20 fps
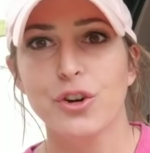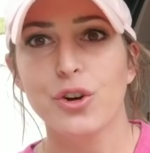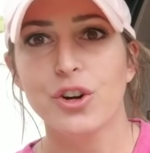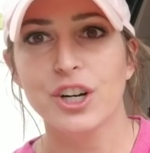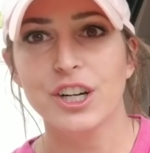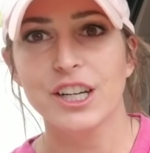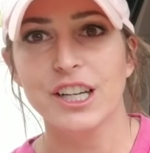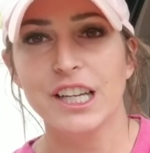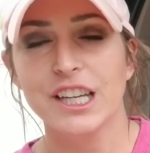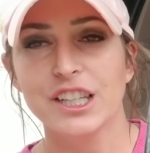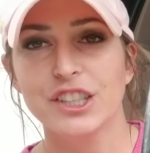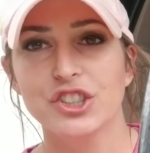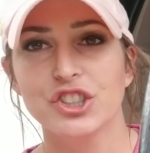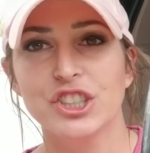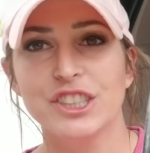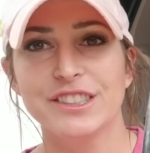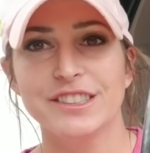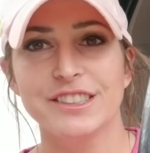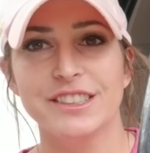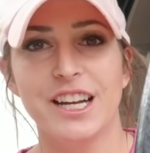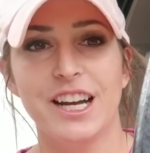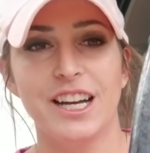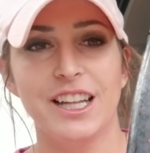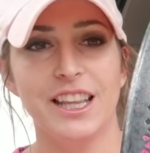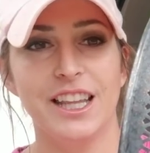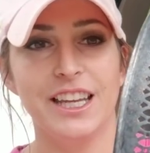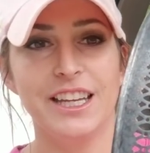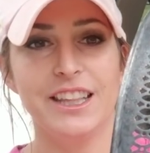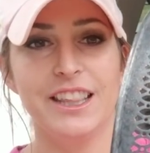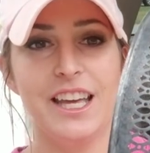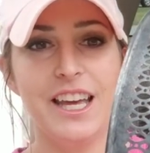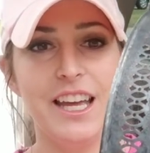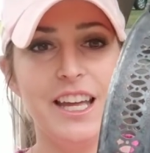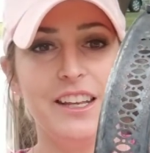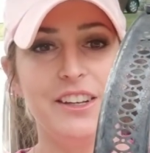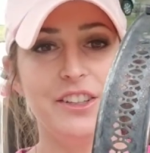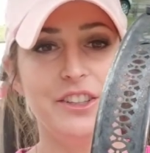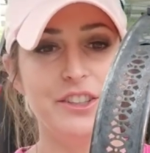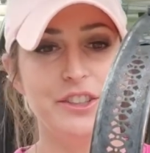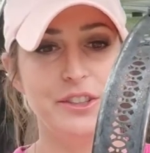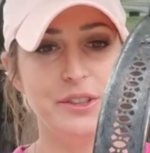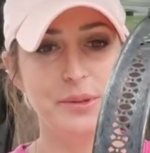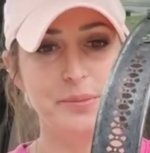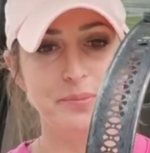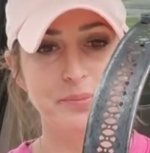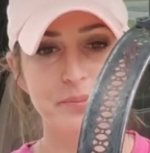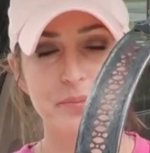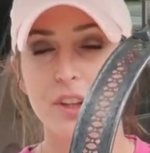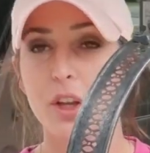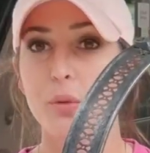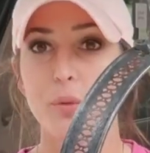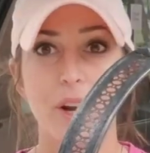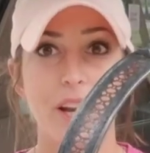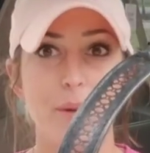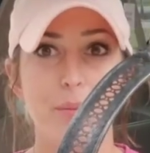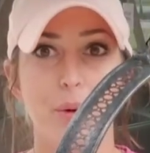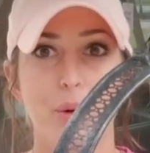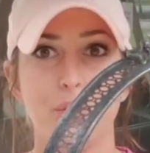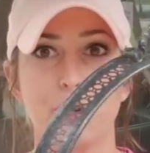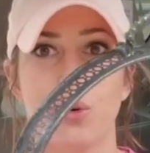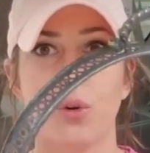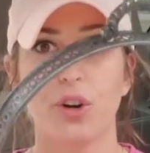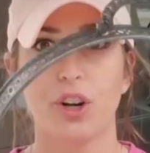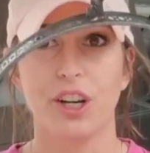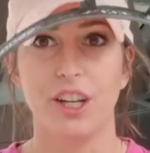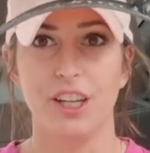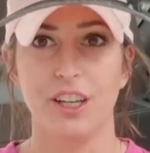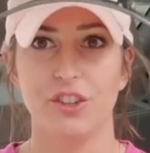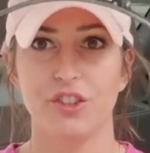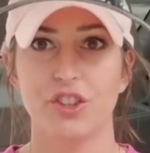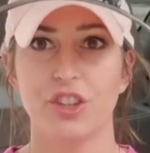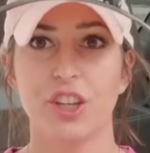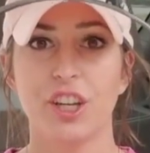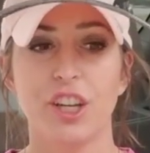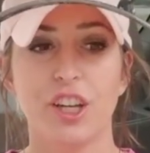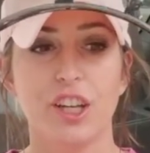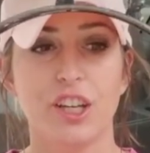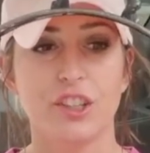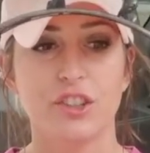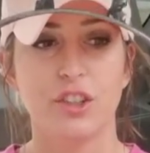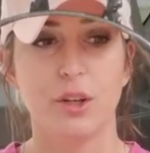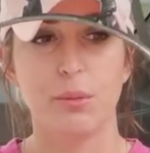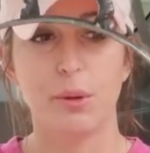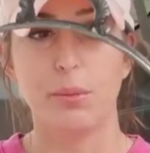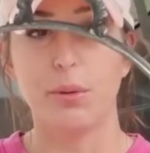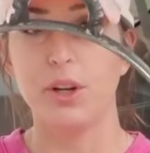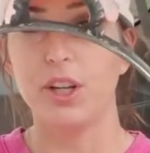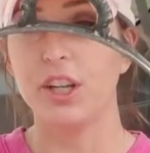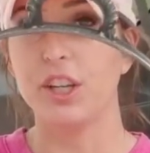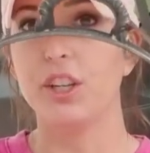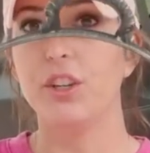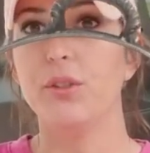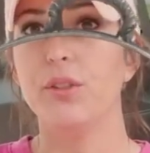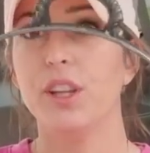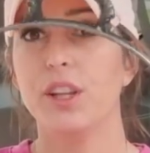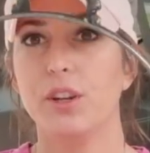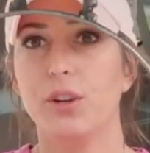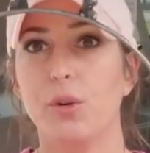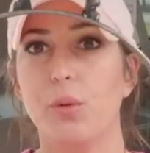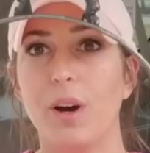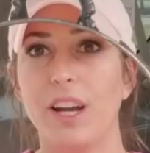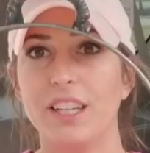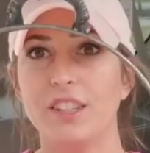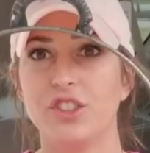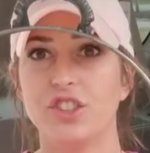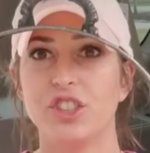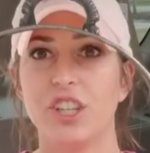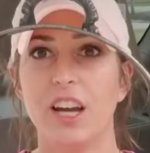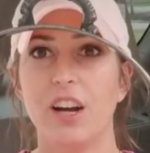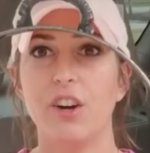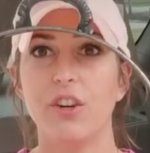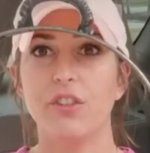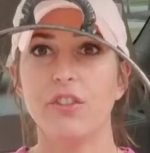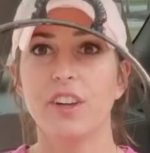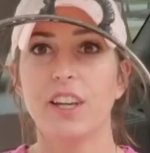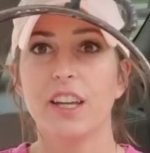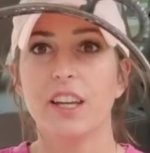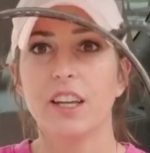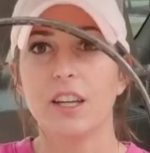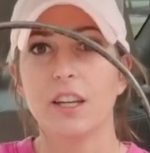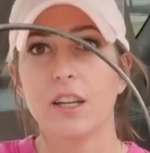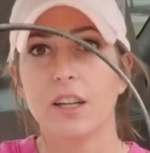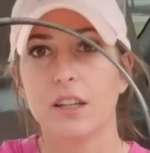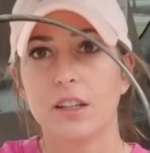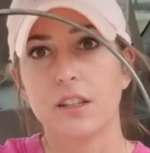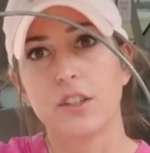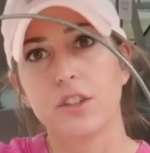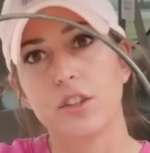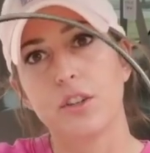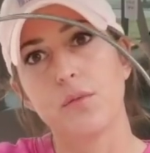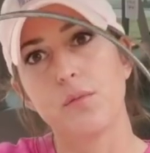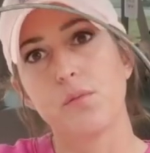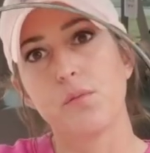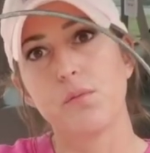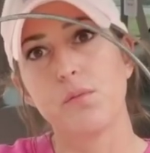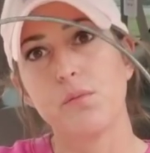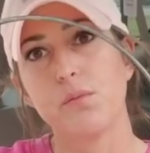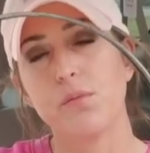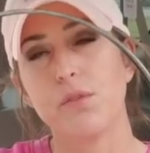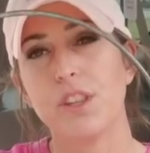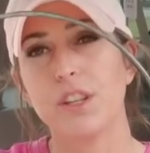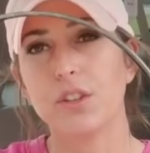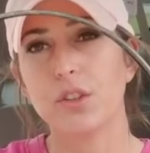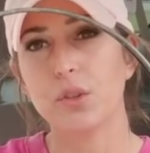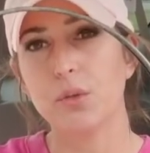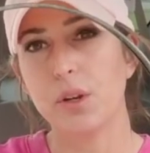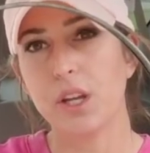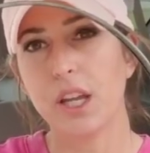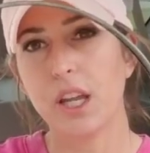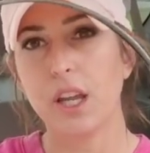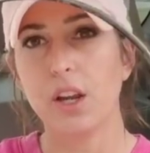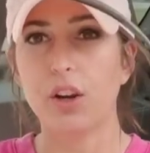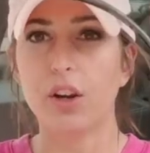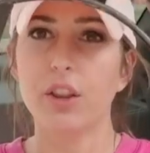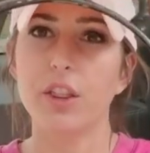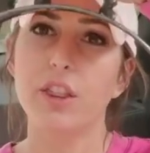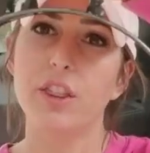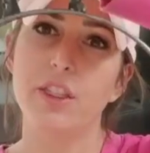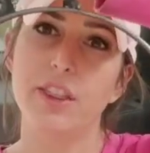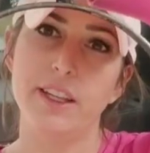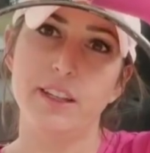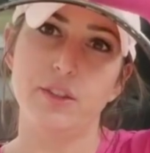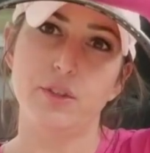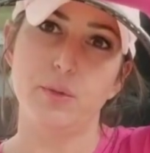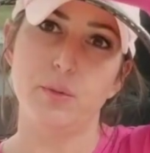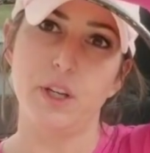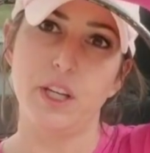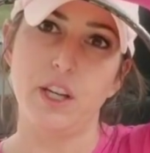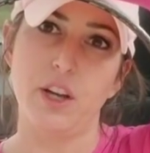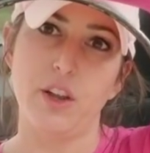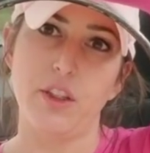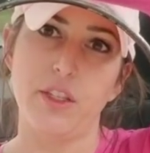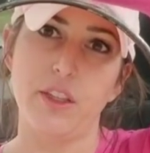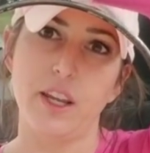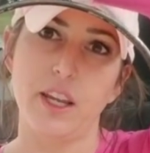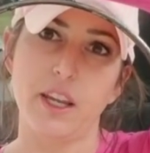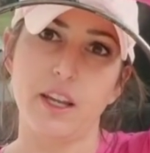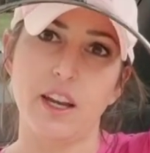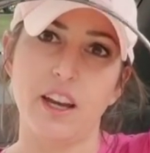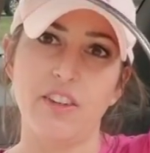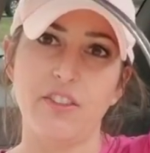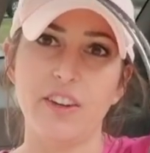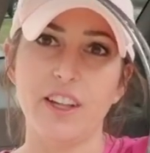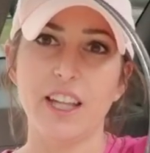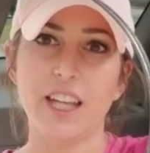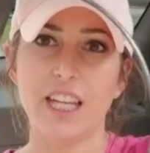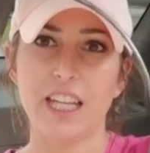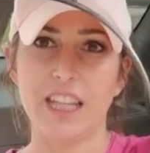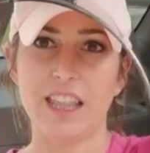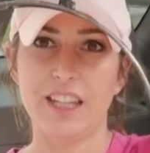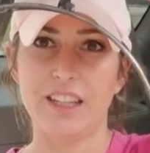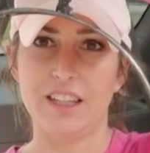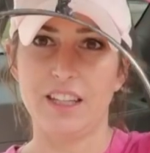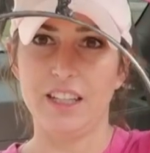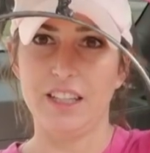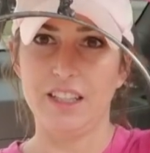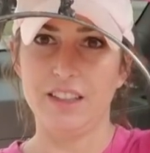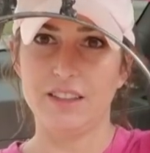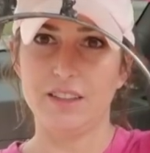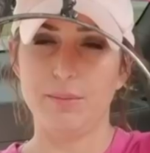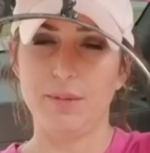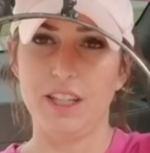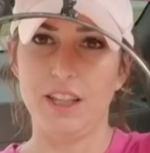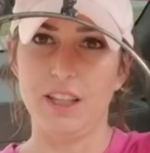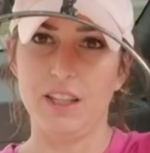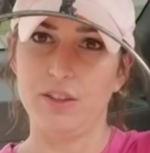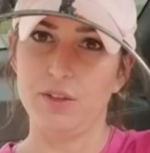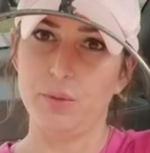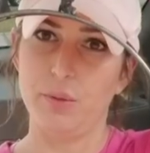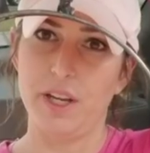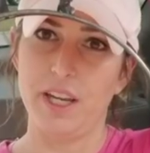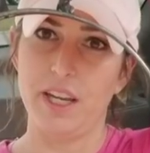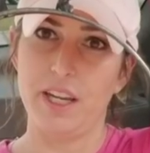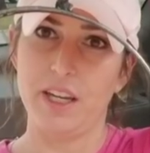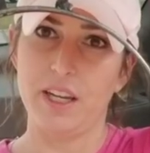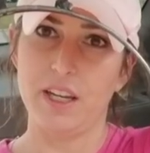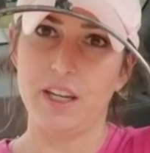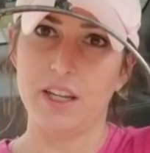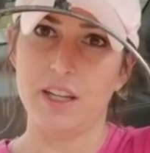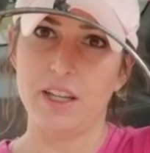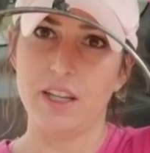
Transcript: tarnish. It's not like that um, rainbow tarnish. So I'm going to put a cute little white shelf hmm, this way or this way, I think. I feel like it needs to be this way.